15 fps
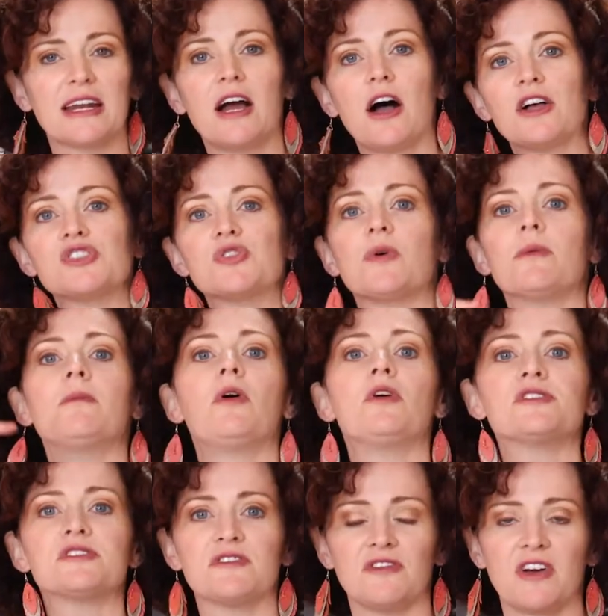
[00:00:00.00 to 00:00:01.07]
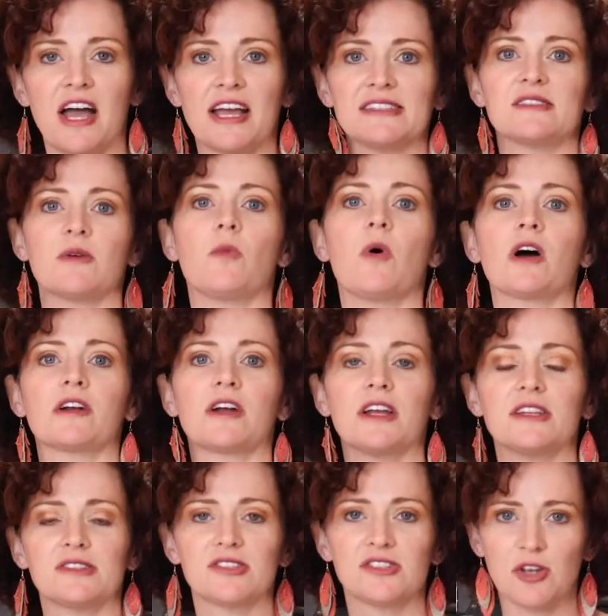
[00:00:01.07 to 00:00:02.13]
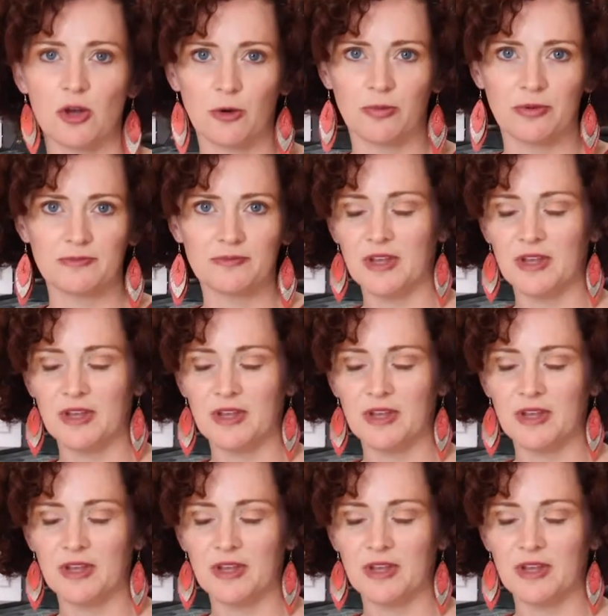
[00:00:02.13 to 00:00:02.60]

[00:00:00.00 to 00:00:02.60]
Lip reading: and it also emulsifies the water and soap